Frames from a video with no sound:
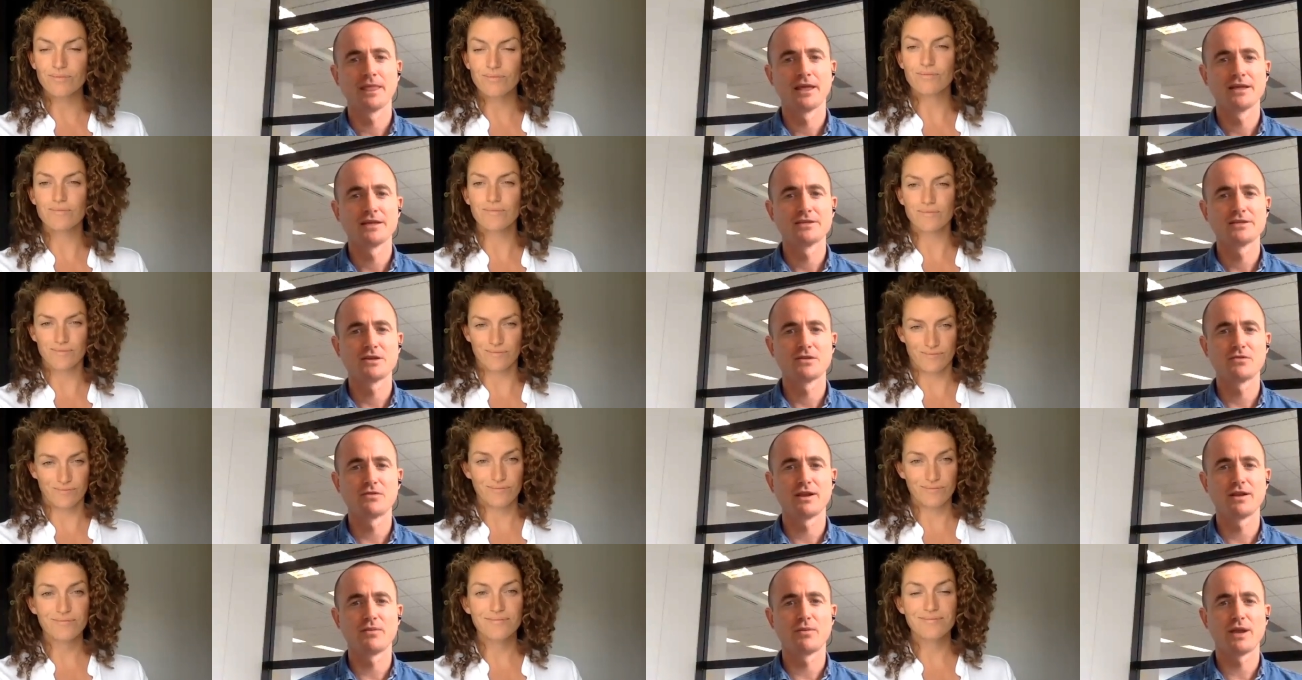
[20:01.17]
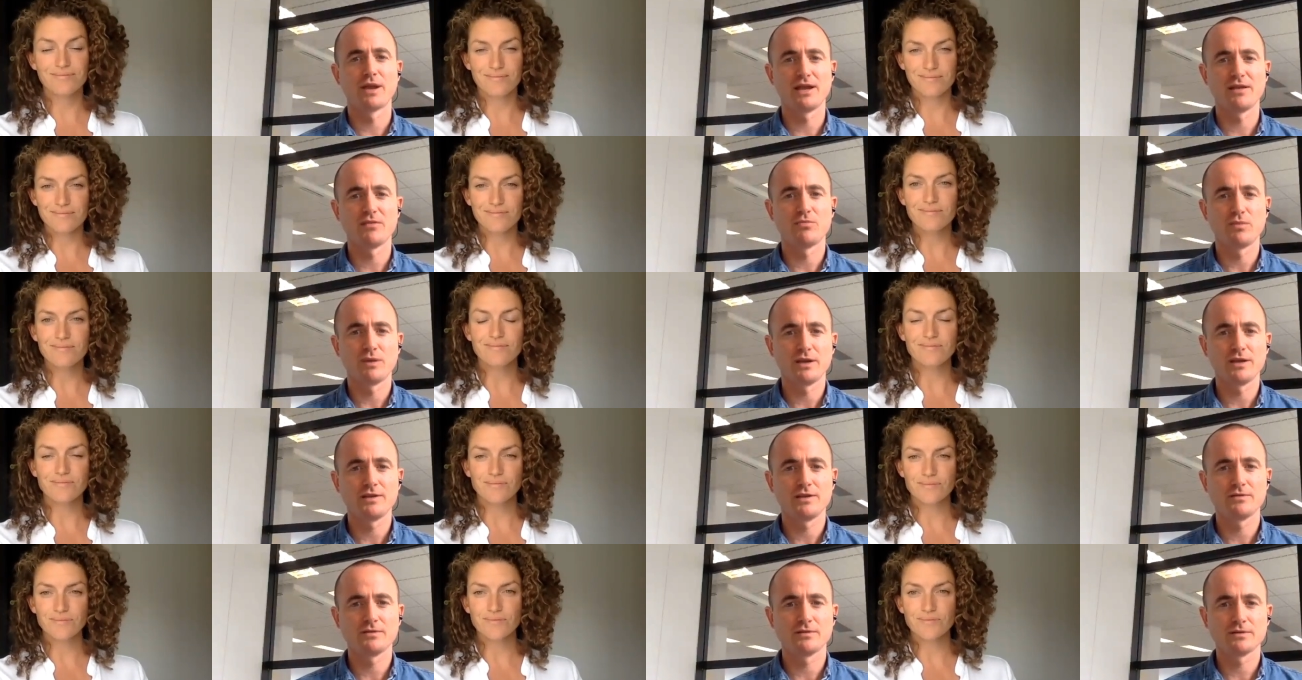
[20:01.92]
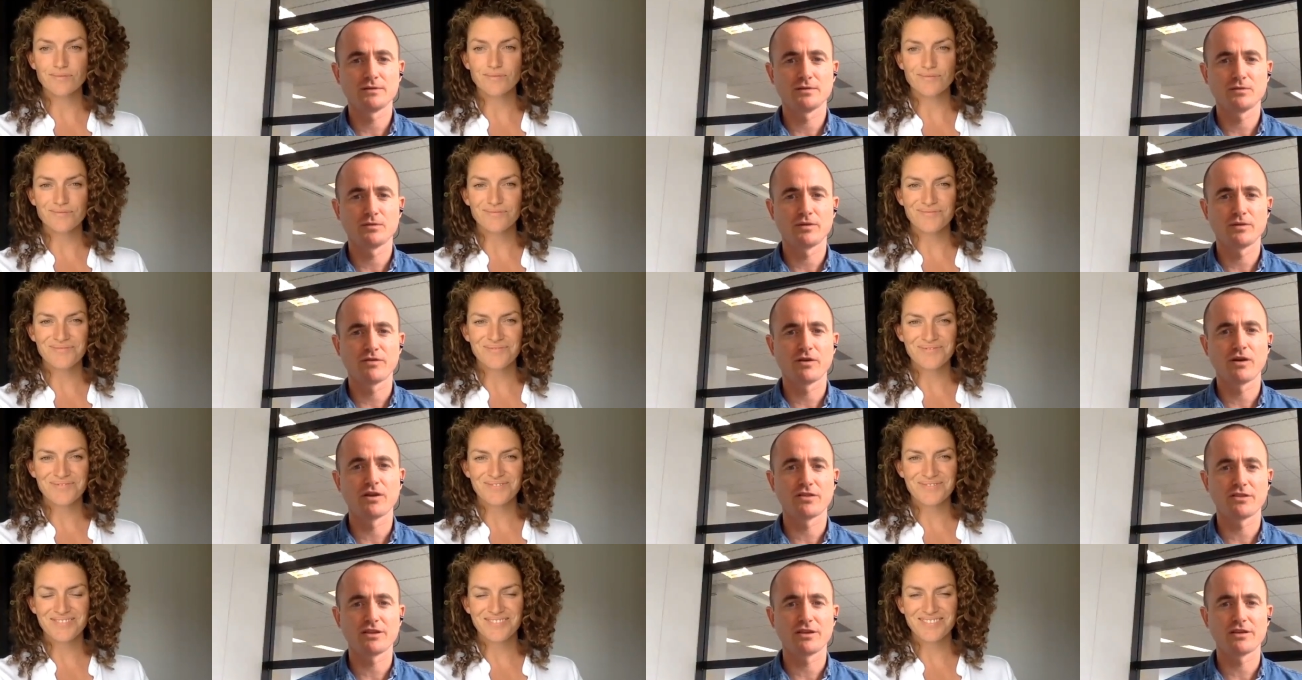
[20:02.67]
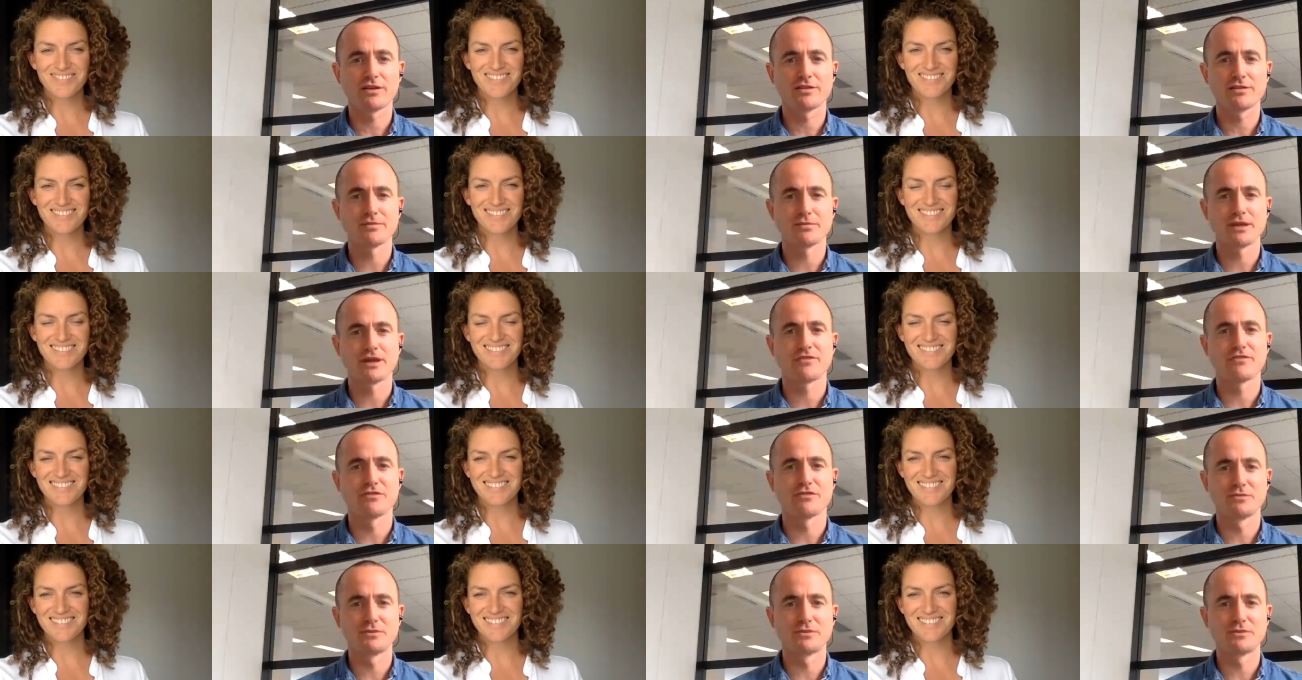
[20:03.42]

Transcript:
Speaker 1: So really we we we've got the the platform